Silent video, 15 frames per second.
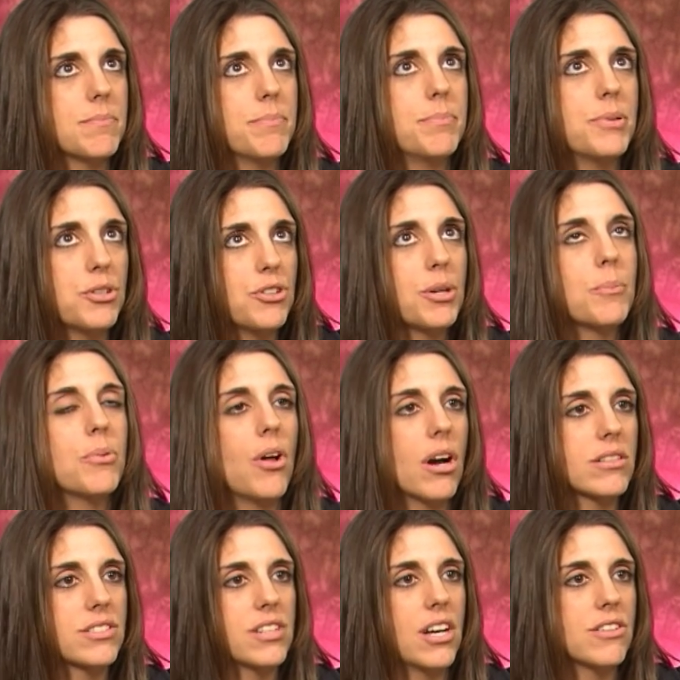building
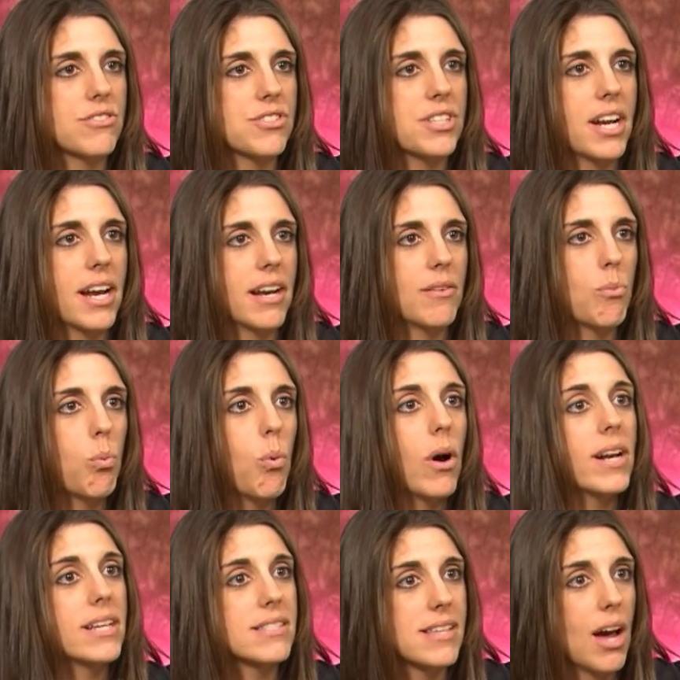blocks to understand
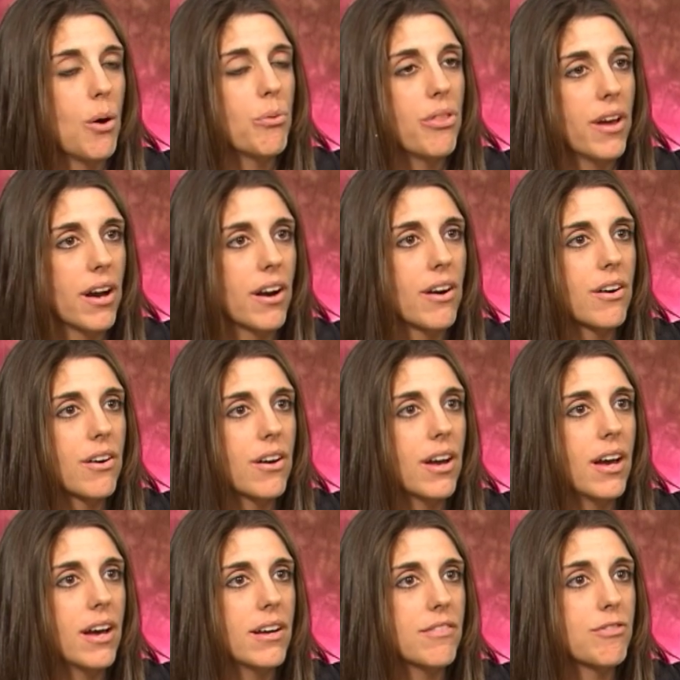what is out there
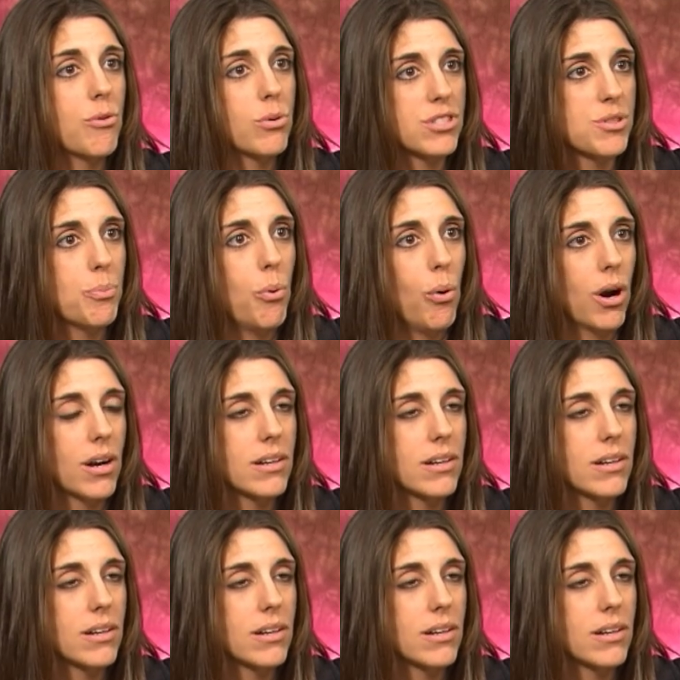for support.